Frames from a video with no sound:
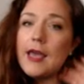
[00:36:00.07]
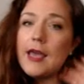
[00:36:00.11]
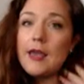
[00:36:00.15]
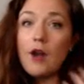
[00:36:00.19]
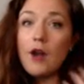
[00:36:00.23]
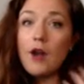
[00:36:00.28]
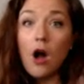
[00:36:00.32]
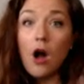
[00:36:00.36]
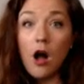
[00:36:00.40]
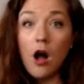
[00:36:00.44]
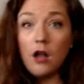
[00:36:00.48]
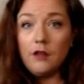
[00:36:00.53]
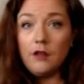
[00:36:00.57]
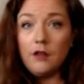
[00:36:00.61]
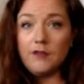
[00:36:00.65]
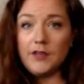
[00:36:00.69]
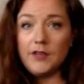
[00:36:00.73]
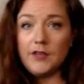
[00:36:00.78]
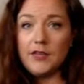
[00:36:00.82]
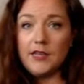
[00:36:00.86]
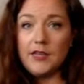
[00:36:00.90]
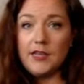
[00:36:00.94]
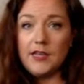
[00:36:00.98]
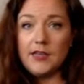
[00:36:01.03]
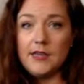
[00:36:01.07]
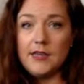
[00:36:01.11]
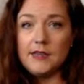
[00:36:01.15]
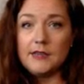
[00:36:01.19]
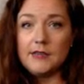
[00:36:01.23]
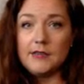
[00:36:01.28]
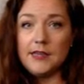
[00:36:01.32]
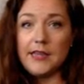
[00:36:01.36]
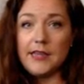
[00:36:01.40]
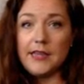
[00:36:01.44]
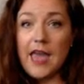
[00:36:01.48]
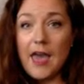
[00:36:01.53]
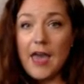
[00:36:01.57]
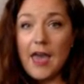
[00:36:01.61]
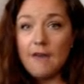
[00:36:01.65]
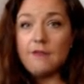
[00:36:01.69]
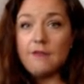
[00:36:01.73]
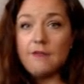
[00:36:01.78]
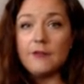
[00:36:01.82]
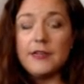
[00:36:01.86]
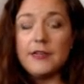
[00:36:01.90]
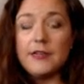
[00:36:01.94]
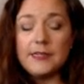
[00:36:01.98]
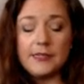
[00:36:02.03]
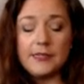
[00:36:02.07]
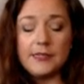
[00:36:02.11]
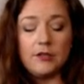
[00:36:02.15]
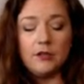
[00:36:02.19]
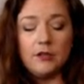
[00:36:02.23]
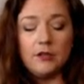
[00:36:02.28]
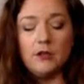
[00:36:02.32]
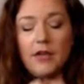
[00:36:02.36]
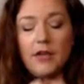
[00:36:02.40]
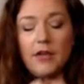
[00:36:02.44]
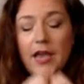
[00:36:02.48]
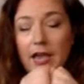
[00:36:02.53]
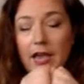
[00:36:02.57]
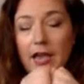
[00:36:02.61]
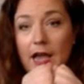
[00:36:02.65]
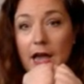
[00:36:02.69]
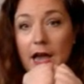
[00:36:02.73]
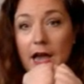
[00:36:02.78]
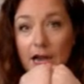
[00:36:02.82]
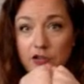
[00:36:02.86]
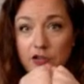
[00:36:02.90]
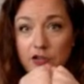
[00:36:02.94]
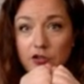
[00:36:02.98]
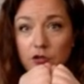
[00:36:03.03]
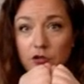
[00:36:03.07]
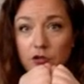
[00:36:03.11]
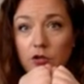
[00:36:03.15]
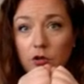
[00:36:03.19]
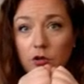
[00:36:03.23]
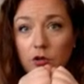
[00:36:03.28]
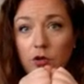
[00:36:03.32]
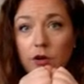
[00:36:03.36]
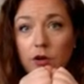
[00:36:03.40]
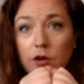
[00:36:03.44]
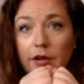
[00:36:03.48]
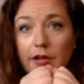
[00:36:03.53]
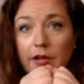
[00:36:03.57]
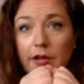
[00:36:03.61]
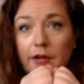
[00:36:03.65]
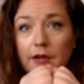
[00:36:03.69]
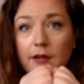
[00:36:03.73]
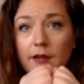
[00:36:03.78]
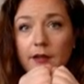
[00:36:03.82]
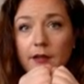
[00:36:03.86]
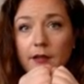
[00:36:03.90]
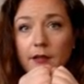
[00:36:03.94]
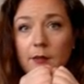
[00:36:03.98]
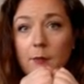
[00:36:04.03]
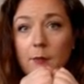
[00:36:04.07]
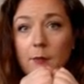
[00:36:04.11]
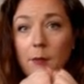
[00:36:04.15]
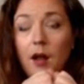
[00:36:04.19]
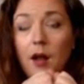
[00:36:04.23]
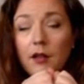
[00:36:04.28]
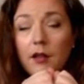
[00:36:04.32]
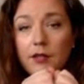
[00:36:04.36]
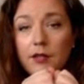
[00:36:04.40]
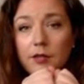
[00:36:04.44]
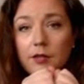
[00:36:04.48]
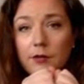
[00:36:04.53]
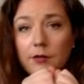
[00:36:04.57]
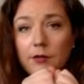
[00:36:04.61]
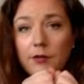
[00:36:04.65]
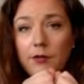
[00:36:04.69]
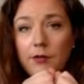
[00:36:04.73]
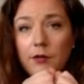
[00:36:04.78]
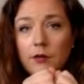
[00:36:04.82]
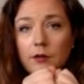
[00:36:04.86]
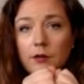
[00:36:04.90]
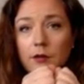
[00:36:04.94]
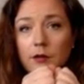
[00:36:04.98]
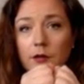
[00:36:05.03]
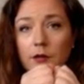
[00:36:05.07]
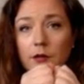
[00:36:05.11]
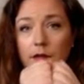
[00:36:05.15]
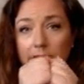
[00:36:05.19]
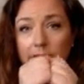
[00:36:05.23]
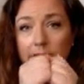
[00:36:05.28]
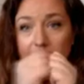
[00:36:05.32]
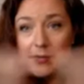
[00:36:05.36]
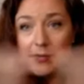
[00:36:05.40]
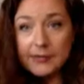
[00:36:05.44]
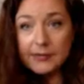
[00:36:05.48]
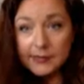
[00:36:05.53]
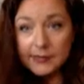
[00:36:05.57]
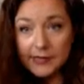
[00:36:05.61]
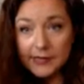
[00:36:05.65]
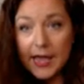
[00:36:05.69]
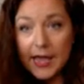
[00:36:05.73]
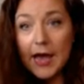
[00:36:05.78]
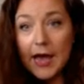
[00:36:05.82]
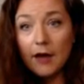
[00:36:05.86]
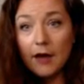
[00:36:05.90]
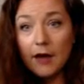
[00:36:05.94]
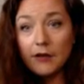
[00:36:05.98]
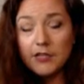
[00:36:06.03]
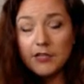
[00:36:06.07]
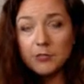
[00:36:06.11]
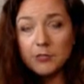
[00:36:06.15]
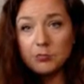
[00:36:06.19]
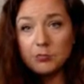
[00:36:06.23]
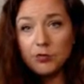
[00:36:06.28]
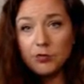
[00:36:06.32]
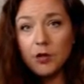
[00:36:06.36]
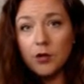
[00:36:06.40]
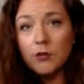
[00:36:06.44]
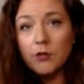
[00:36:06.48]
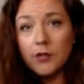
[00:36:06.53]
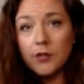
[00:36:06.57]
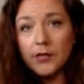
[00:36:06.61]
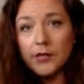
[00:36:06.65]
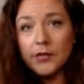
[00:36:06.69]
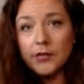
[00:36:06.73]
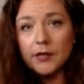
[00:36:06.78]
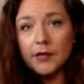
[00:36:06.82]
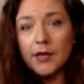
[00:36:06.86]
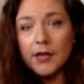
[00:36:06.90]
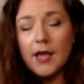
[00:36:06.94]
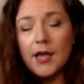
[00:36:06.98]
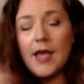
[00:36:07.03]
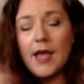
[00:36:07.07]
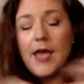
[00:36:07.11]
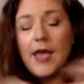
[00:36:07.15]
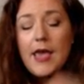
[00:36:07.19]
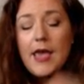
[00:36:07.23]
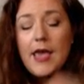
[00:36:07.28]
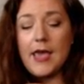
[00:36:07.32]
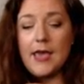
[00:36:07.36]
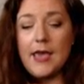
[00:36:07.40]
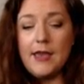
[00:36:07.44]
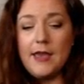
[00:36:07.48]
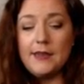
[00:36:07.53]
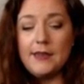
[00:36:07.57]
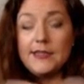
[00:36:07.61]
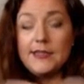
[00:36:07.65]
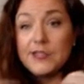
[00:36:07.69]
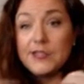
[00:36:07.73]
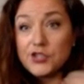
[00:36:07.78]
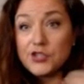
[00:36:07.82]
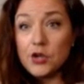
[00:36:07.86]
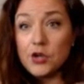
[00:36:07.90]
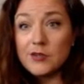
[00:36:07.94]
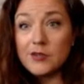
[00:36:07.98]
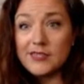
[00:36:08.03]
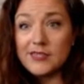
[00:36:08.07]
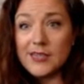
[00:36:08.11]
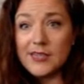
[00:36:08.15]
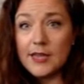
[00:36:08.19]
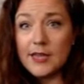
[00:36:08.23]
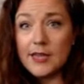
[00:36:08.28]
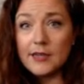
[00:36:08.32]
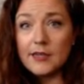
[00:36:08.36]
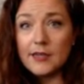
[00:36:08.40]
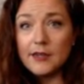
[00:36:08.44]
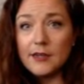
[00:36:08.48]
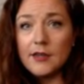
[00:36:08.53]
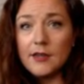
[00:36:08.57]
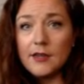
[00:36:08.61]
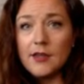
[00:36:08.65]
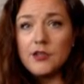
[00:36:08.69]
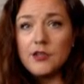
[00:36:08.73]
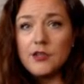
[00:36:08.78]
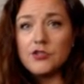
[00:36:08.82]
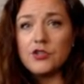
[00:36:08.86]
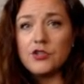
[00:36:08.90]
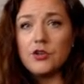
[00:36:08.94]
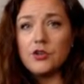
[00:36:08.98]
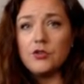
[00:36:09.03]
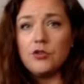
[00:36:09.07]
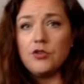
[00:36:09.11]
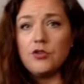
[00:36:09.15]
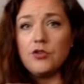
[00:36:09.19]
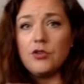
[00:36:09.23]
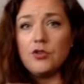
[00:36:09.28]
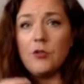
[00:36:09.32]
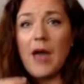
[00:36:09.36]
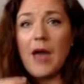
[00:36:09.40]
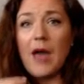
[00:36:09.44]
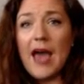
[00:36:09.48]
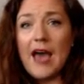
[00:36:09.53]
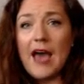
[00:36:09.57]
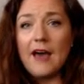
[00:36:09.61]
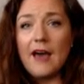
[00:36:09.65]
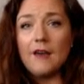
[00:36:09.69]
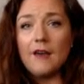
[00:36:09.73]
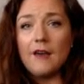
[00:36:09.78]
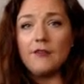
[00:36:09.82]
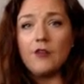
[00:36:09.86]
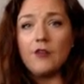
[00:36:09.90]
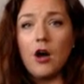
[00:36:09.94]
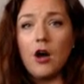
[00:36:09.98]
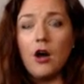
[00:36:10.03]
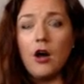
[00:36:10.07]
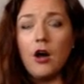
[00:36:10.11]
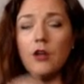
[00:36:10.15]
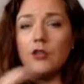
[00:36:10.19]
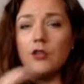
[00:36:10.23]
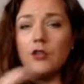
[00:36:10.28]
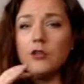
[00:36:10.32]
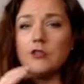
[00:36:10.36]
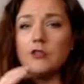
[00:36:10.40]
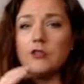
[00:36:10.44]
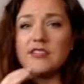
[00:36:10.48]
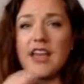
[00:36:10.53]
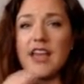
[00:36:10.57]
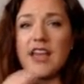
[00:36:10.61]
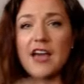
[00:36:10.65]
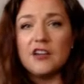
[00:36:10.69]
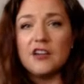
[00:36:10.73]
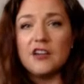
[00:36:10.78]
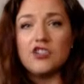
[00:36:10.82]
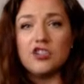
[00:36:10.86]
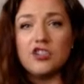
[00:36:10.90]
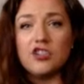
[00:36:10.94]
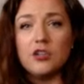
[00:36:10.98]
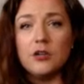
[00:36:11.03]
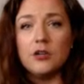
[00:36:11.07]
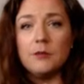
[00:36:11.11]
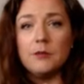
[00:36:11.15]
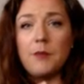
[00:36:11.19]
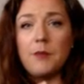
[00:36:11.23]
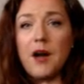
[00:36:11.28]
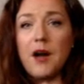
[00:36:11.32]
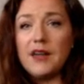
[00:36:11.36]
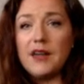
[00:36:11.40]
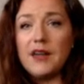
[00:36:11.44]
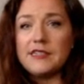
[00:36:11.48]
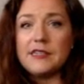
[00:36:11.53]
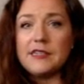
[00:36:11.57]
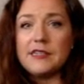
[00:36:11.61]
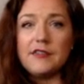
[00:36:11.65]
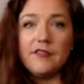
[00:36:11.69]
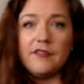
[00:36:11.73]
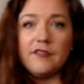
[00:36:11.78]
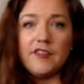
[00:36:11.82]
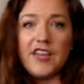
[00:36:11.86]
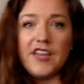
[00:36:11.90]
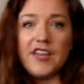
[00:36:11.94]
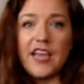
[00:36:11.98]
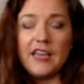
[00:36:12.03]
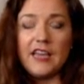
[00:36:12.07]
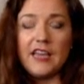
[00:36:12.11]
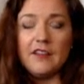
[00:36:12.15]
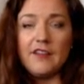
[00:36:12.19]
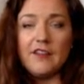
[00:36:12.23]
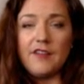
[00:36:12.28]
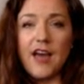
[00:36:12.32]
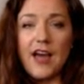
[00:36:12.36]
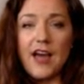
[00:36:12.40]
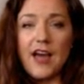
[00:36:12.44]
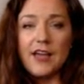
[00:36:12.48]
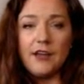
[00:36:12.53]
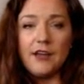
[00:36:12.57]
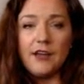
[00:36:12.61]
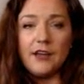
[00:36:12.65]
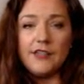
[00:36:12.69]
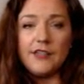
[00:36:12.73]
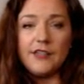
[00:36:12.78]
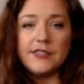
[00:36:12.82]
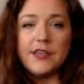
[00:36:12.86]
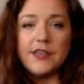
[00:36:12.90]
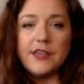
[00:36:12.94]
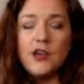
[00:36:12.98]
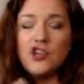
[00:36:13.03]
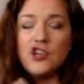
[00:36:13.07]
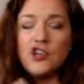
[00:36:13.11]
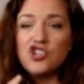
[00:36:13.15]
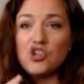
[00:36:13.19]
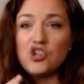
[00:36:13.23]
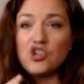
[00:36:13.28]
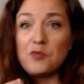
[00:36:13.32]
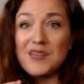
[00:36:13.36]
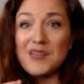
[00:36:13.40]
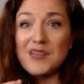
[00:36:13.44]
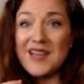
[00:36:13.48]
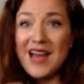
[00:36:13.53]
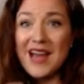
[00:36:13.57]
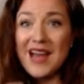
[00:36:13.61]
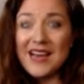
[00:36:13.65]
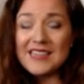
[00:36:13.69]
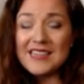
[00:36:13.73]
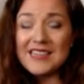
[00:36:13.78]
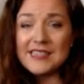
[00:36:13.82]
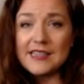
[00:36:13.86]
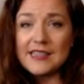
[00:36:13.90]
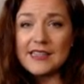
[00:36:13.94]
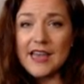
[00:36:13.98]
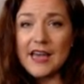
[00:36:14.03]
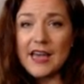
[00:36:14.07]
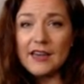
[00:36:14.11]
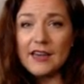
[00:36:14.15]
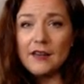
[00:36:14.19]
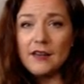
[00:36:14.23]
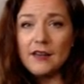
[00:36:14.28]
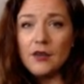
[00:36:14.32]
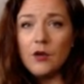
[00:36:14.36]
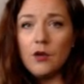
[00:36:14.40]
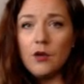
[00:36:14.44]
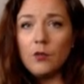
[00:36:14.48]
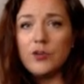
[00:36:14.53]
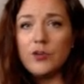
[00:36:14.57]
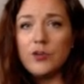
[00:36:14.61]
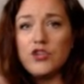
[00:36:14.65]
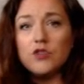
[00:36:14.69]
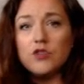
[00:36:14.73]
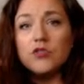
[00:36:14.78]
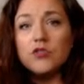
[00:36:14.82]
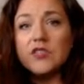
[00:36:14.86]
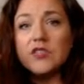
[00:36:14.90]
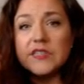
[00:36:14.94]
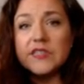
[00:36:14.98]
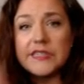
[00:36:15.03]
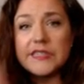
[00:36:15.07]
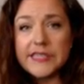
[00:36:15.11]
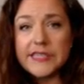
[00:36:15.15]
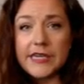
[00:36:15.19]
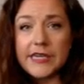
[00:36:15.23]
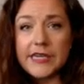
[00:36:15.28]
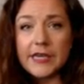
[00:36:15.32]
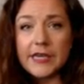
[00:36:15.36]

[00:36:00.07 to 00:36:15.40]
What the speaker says: all of it is like every single hydrochloric molecule now is broken and dissociated. So you have all those extra positive and negative ions. So because of that, when you stick